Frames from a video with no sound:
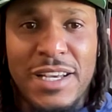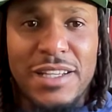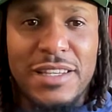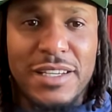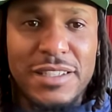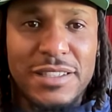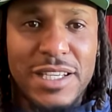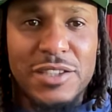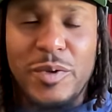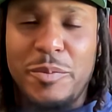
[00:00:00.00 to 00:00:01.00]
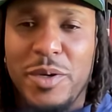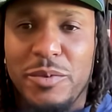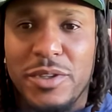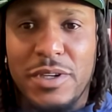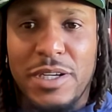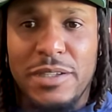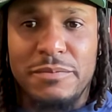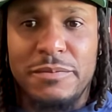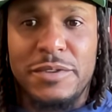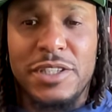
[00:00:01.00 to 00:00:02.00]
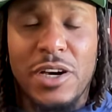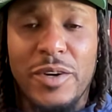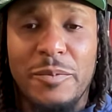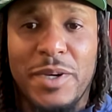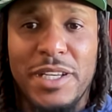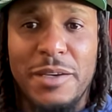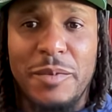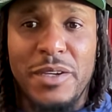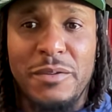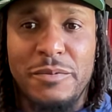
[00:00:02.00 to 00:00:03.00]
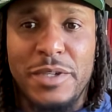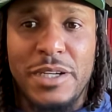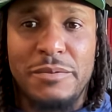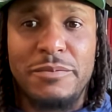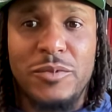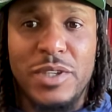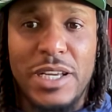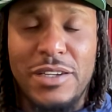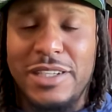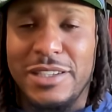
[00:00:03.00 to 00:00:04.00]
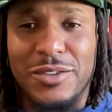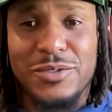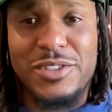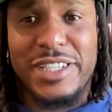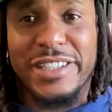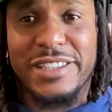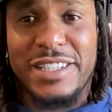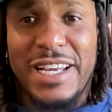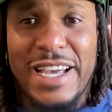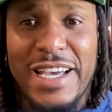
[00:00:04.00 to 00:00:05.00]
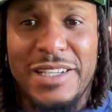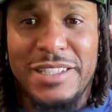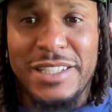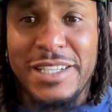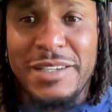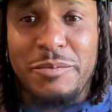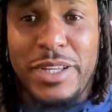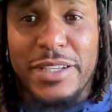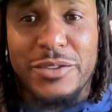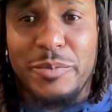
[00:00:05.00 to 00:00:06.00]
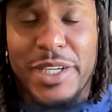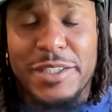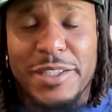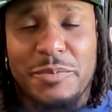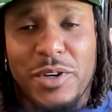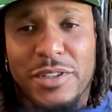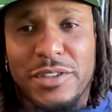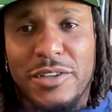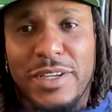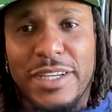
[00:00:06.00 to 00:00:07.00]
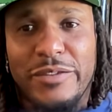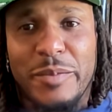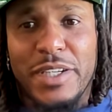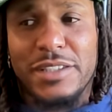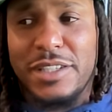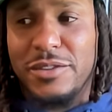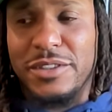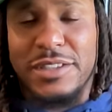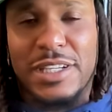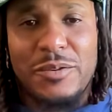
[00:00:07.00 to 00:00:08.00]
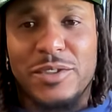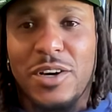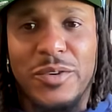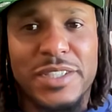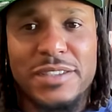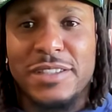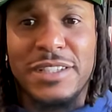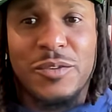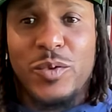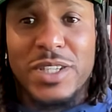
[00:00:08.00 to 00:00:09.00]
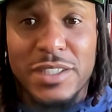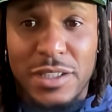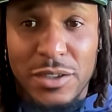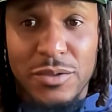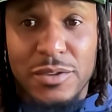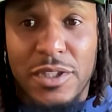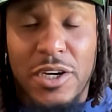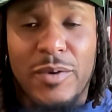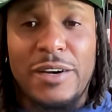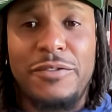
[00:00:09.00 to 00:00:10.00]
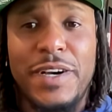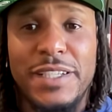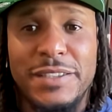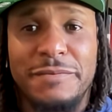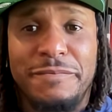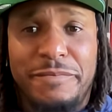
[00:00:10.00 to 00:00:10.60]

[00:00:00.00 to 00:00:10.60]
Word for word: I think that's what people um, saw in, my, in me um, when in those years that I had playing through baseball. You know, I never made excuses, and I was always willing to lose to go out fighting.